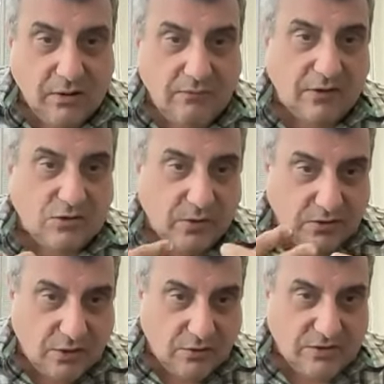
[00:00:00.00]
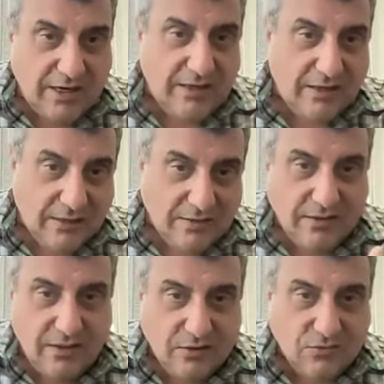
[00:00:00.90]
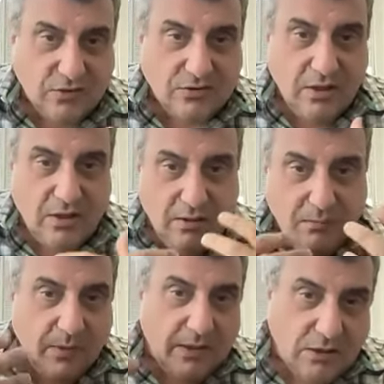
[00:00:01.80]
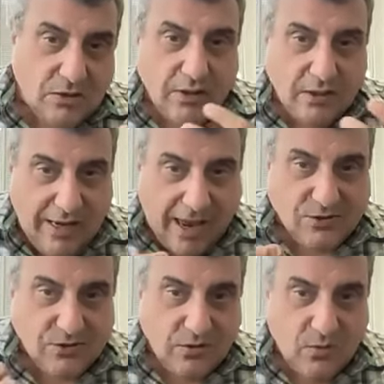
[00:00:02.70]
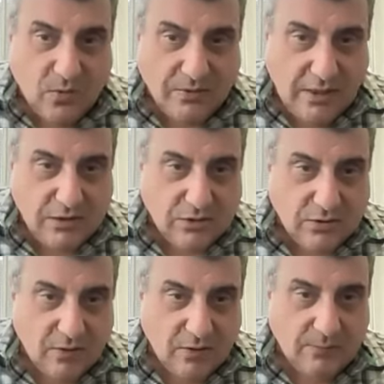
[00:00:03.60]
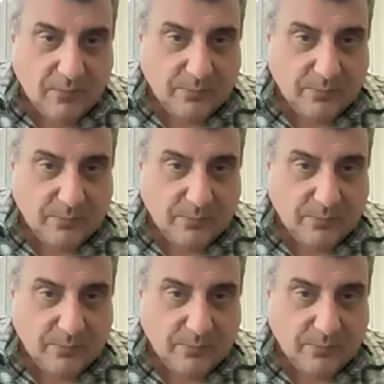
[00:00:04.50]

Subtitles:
Eventually, it's understanding, intent, interest, but initially it's action coordination, right?